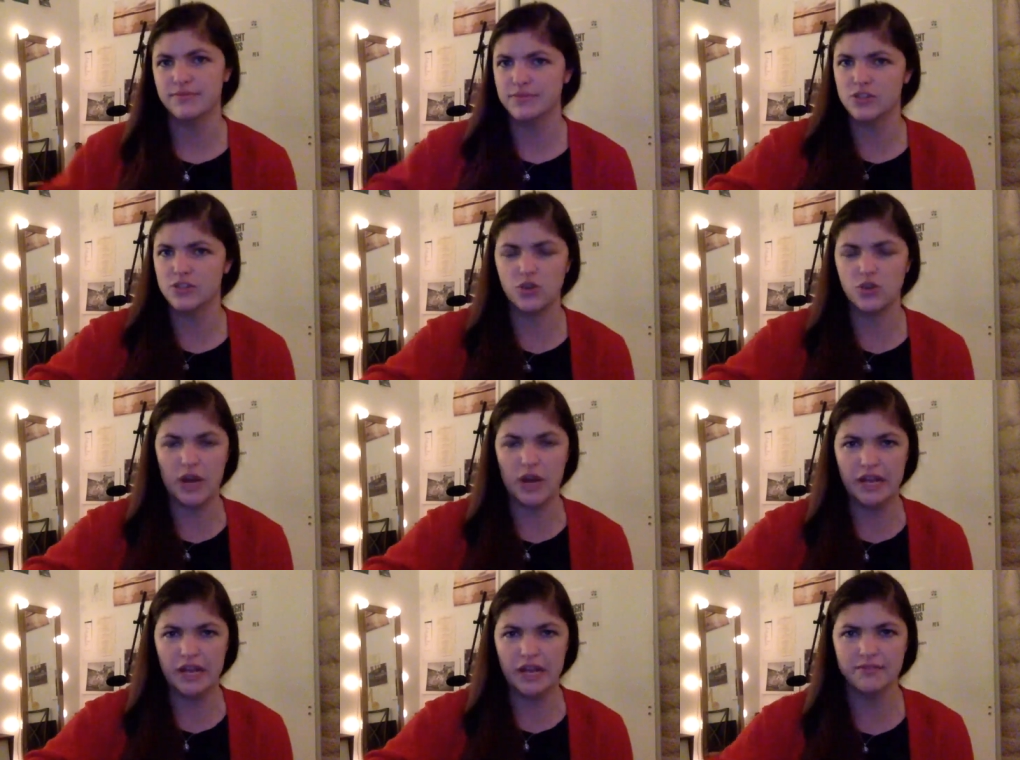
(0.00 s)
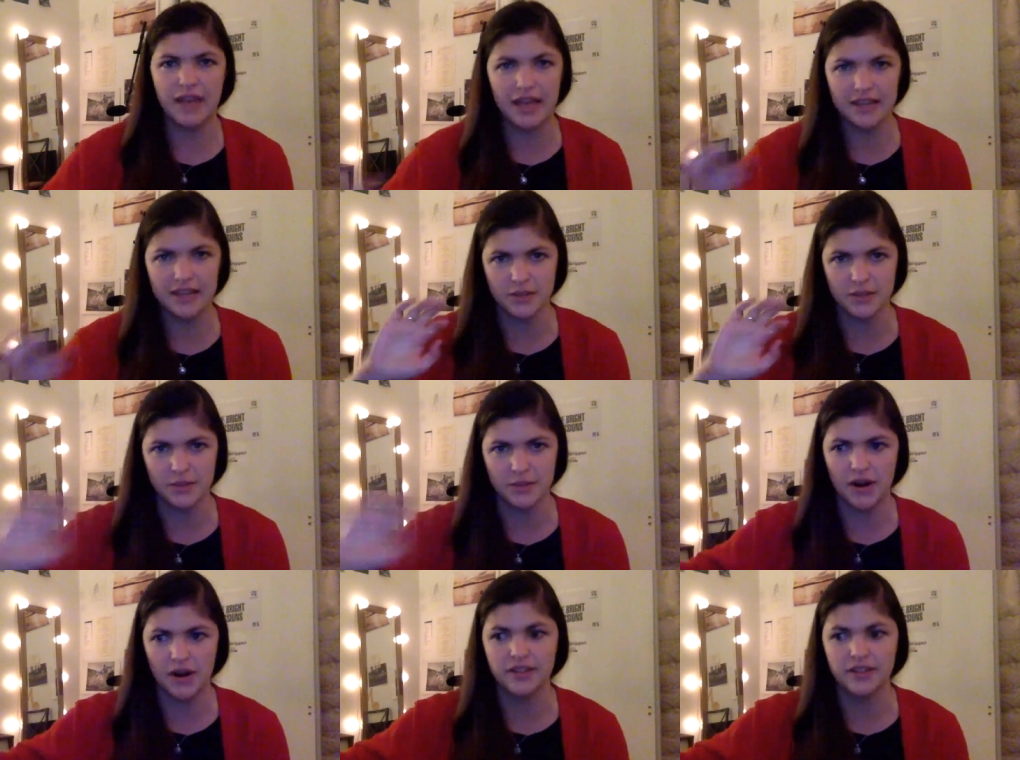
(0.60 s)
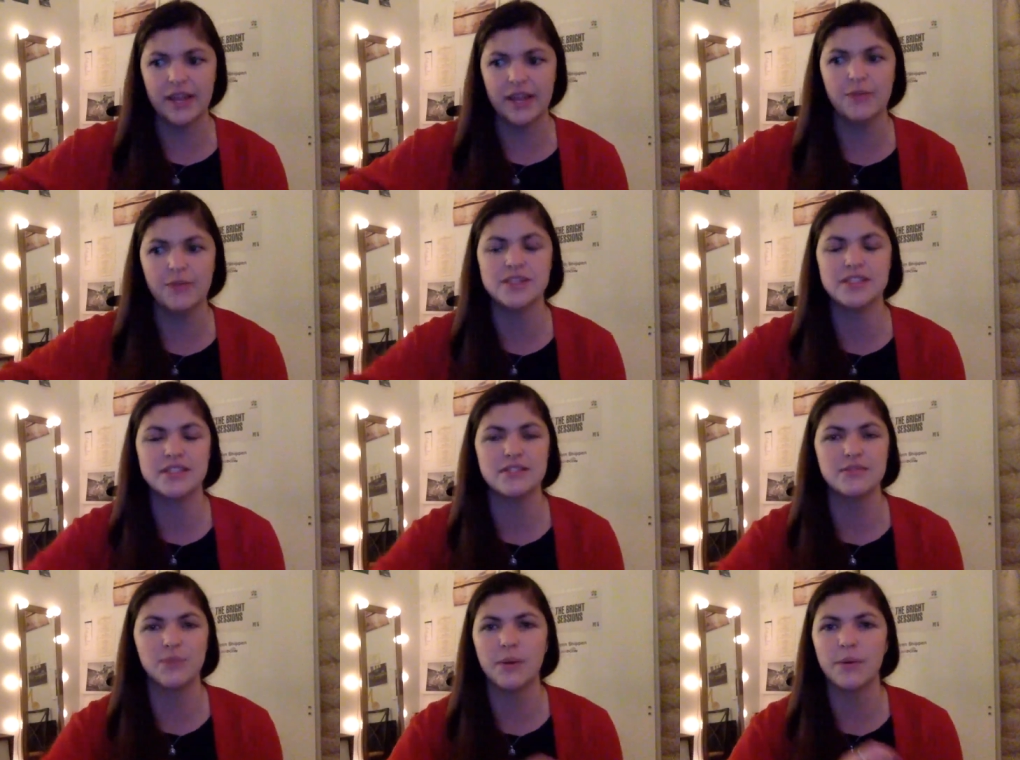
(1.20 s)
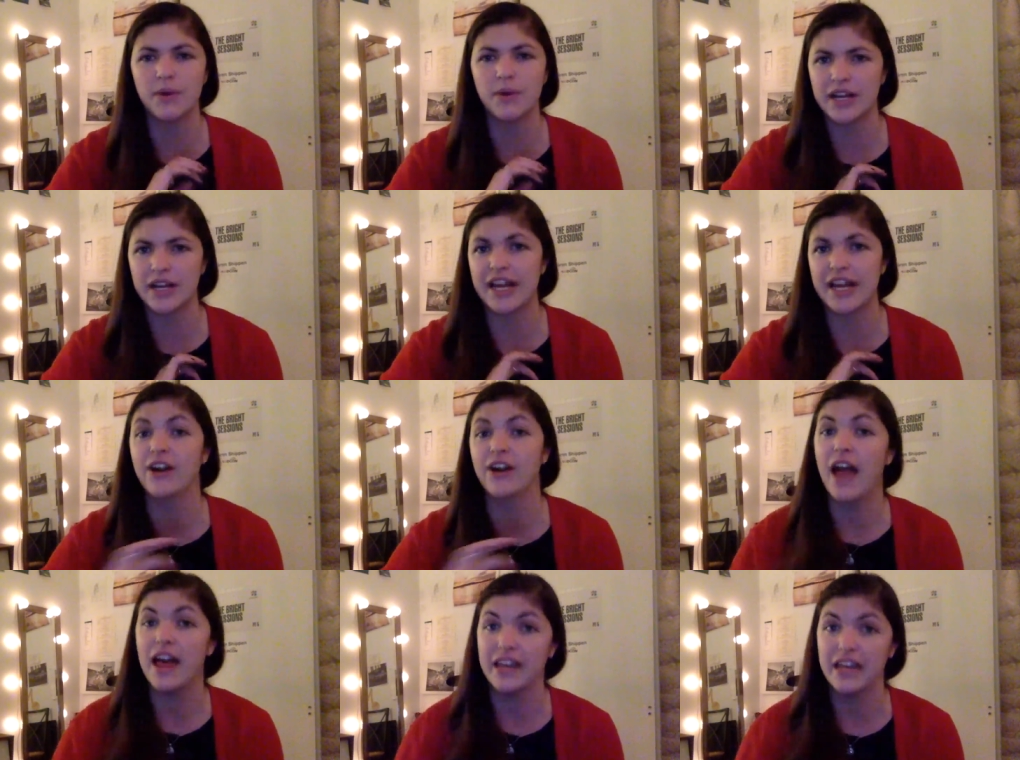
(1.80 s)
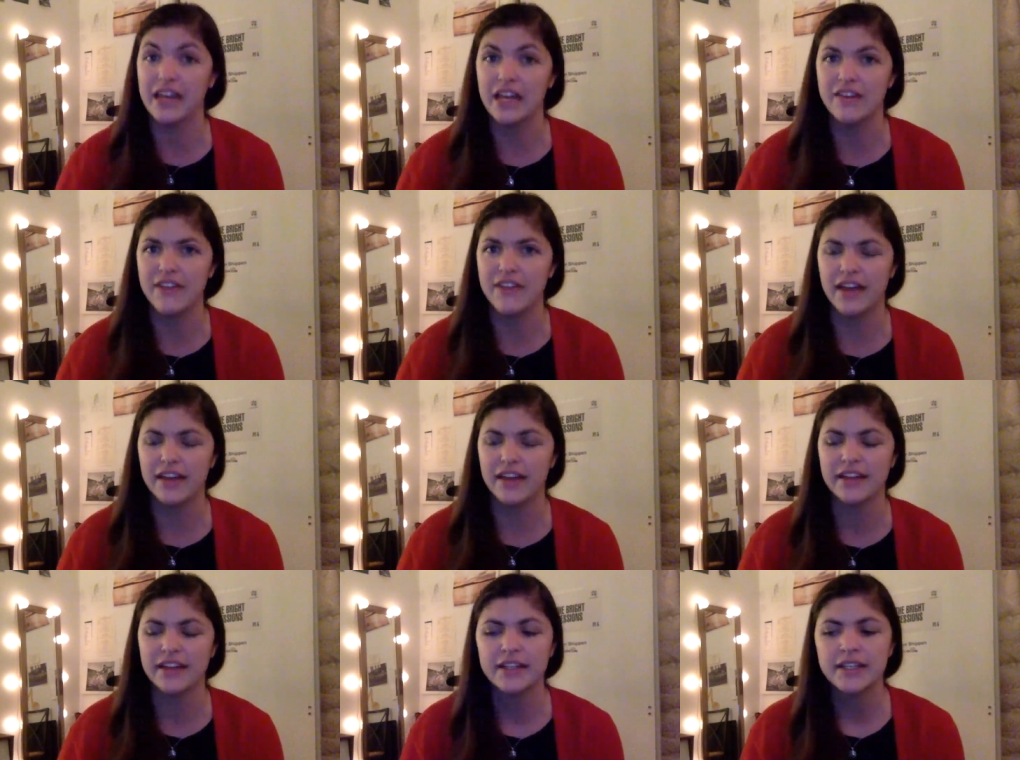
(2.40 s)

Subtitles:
screen, as it were. Like we weren't going to hear any of it.